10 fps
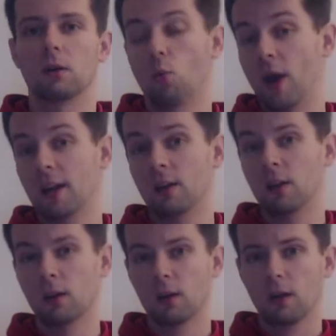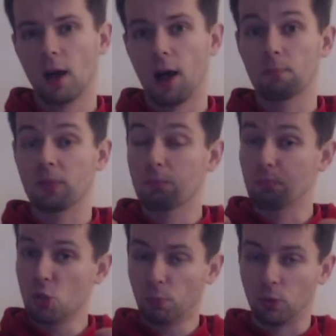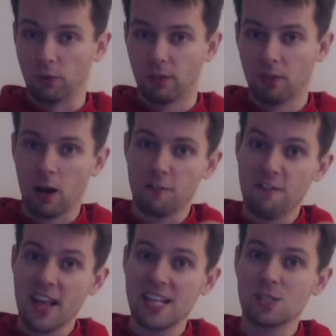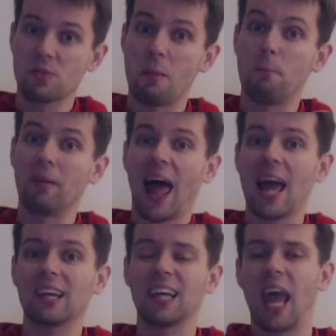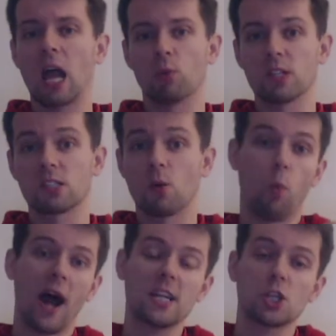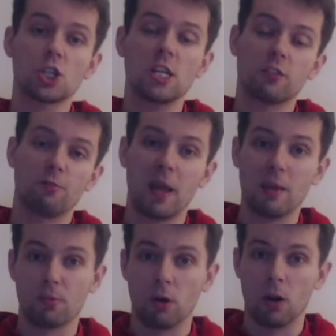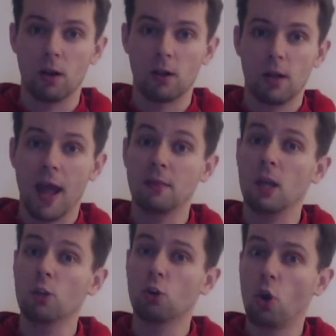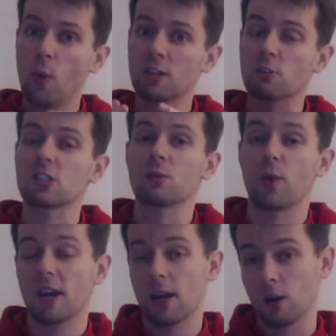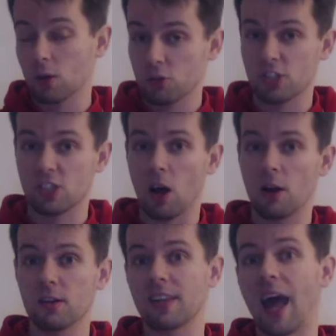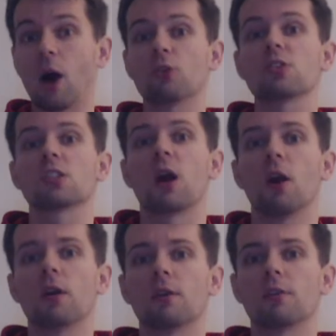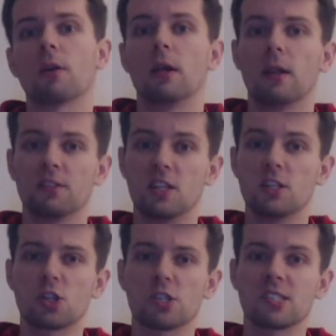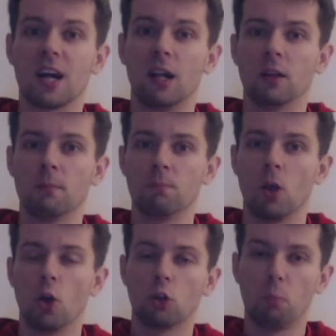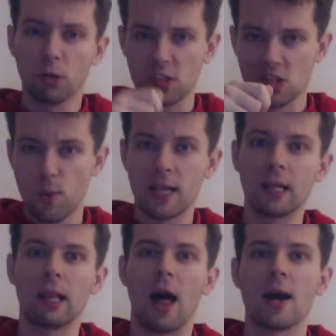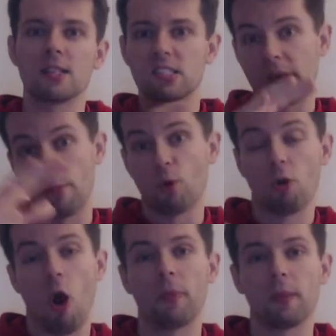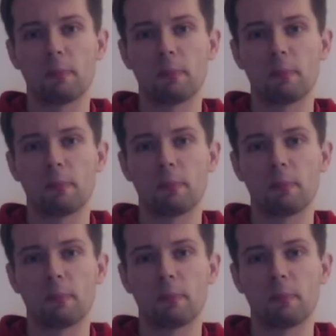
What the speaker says: When pupils are faced with a blank canvas, a white sheet of paper, and they don't know where to start and how to start, teachers tell them to put a squiggly line somewhere on the